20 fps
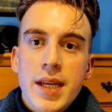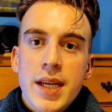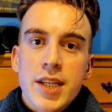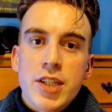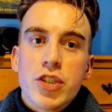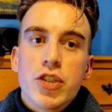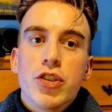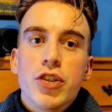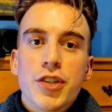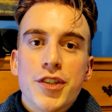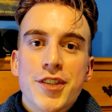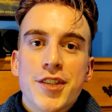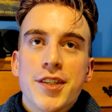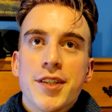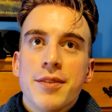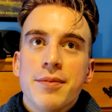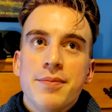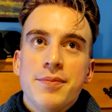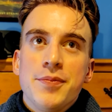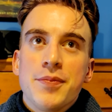It's
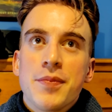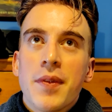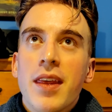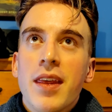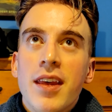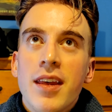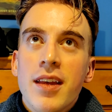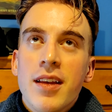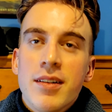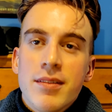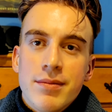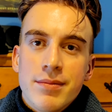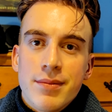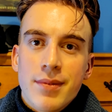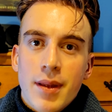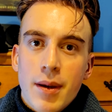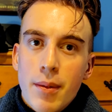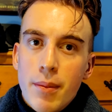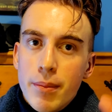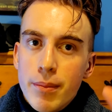just
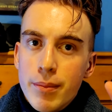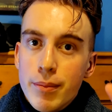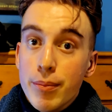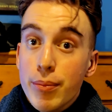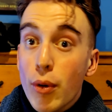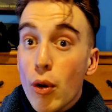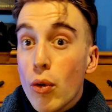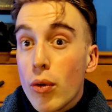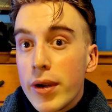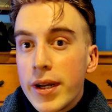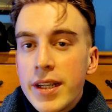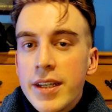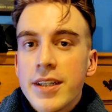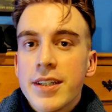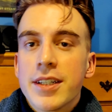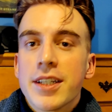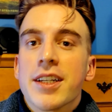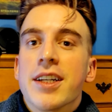boring